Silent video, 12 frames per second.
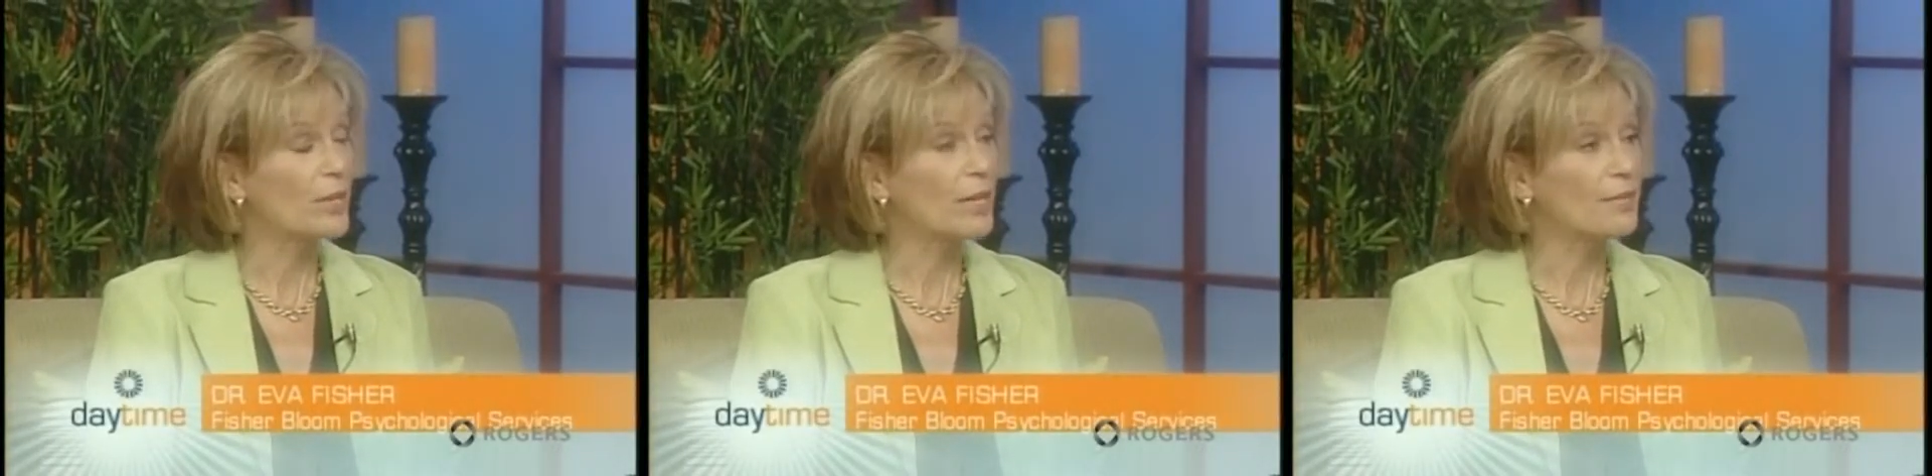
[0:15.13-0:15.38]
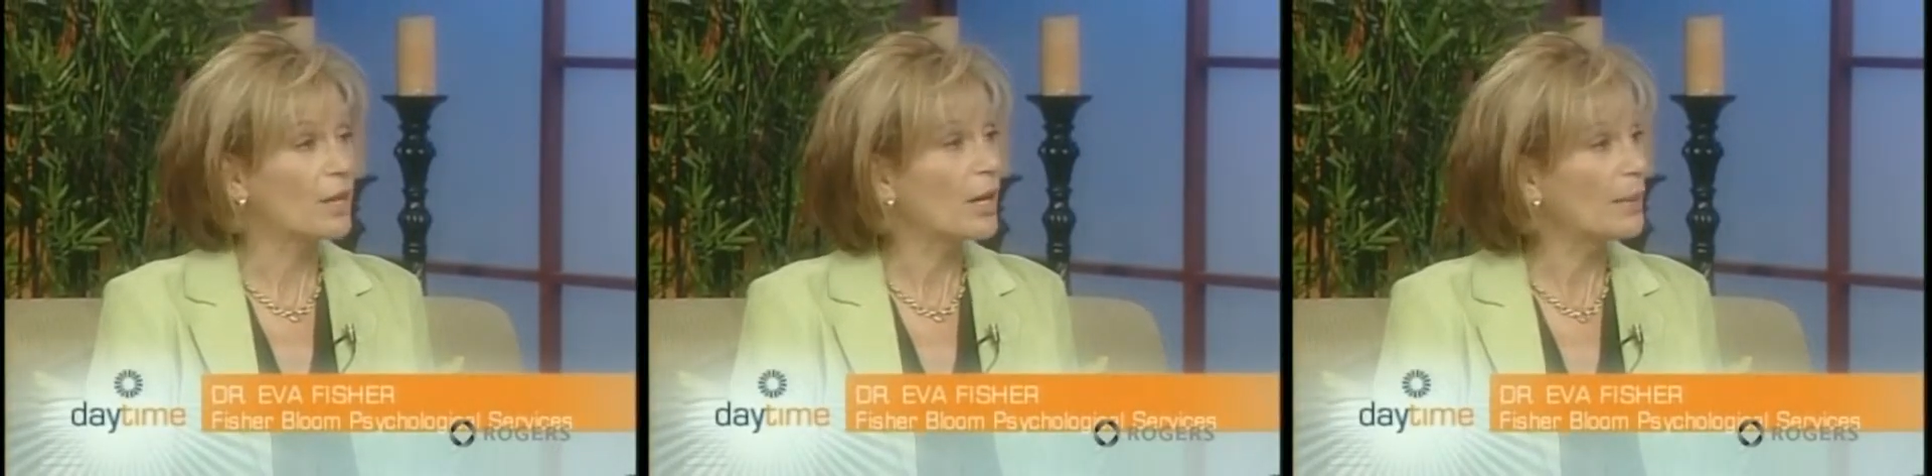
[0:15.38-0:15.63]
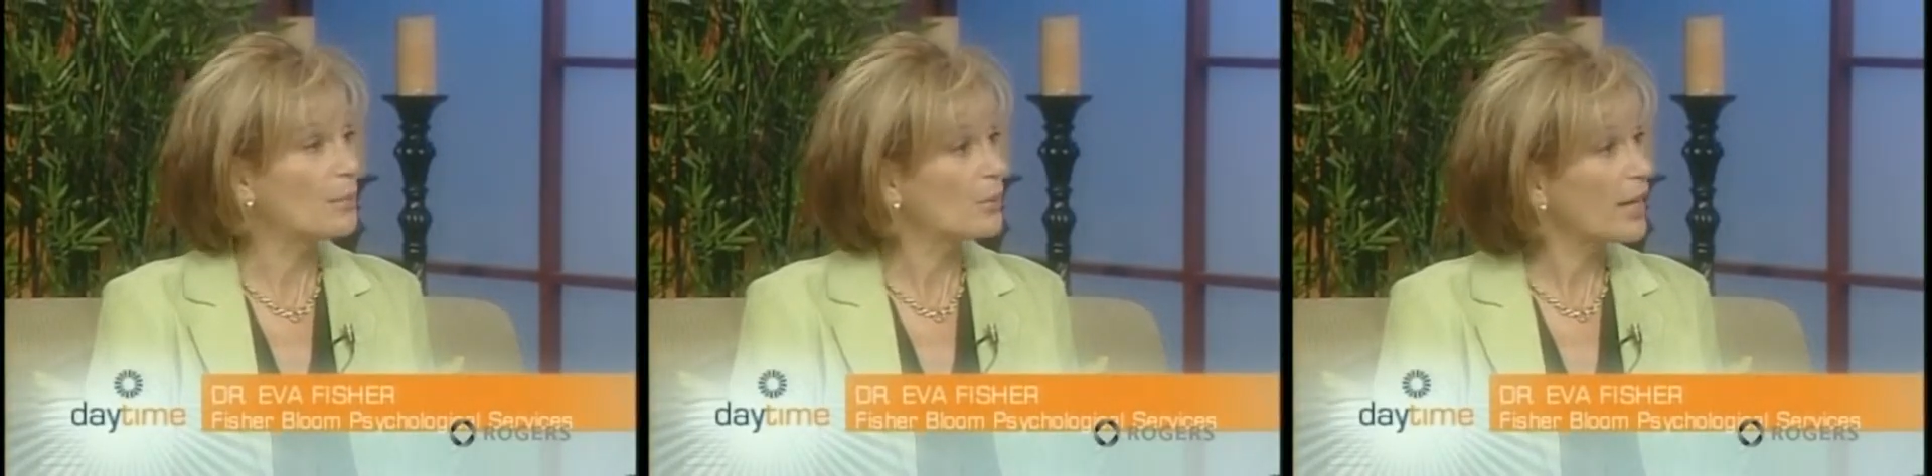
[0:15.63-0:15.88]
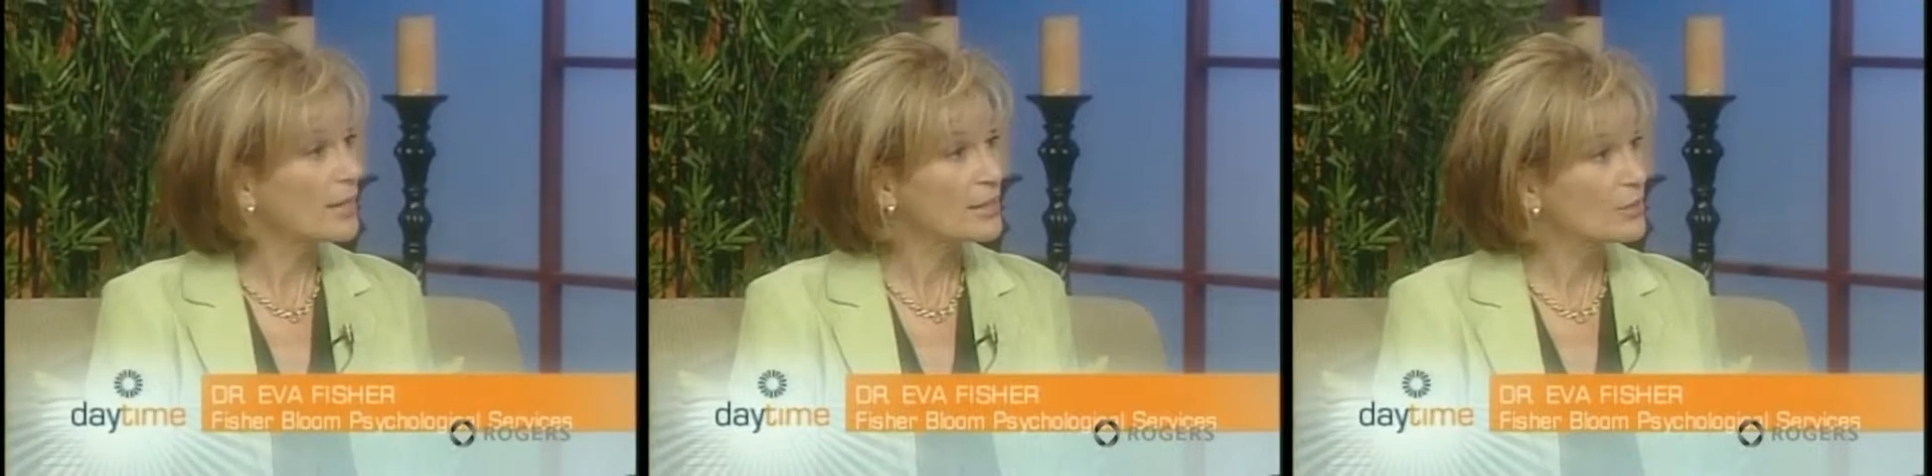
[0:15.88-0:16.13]
have the
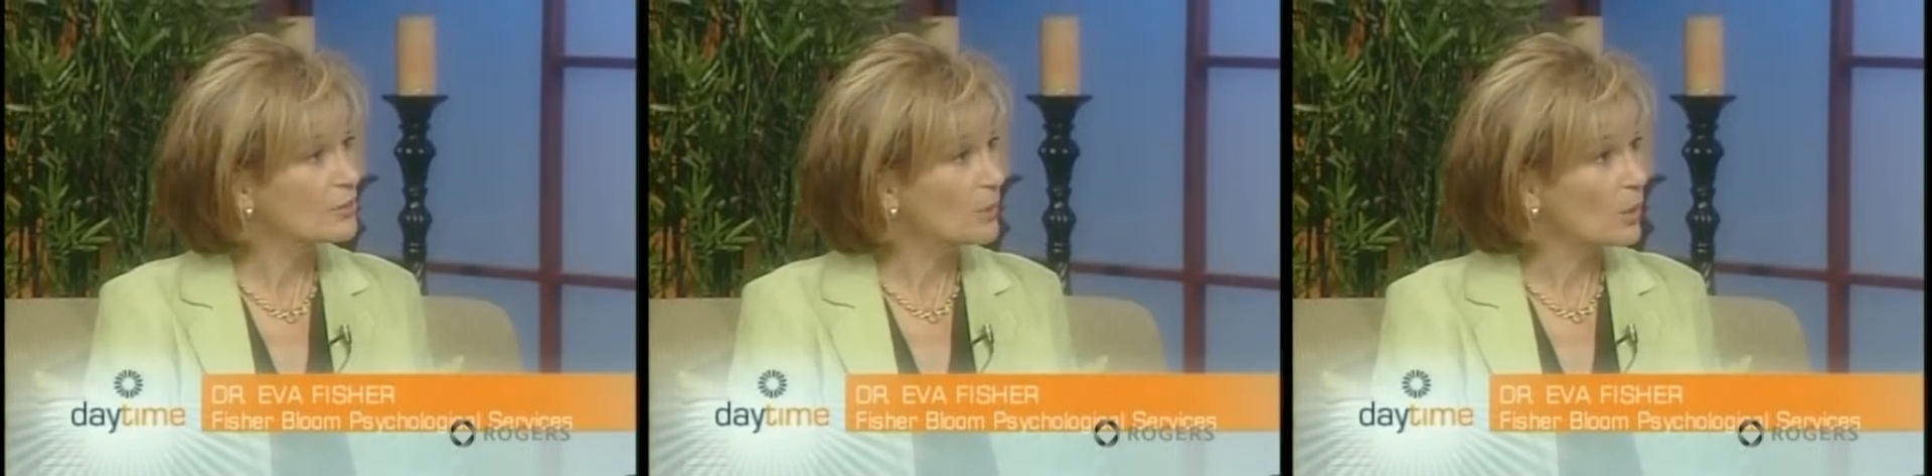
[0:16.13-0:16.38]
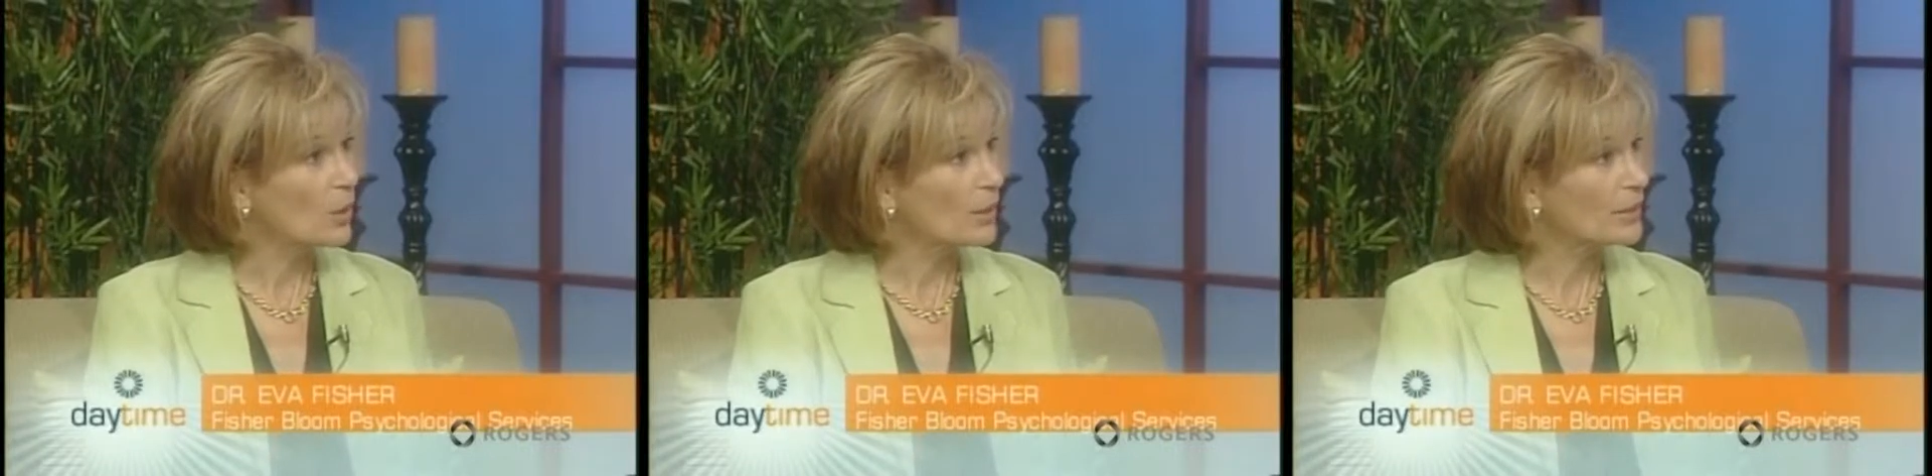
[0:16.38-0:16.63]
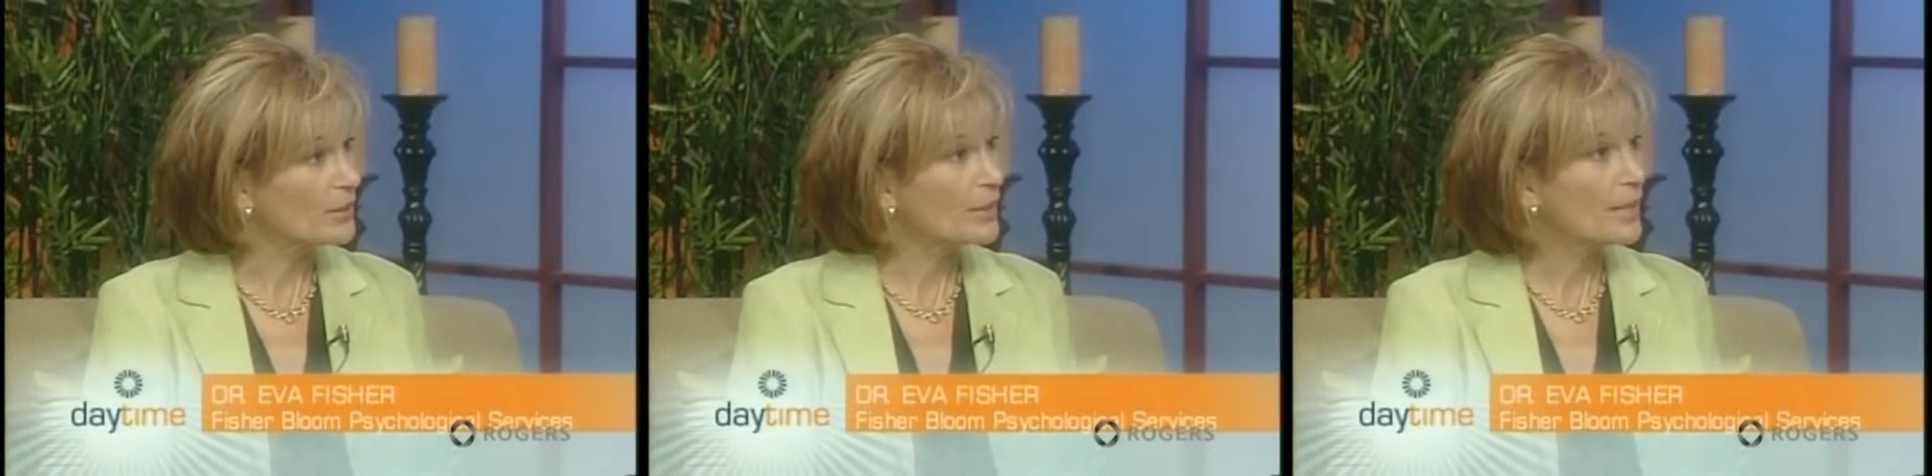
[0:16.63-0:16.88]
hyperactive part,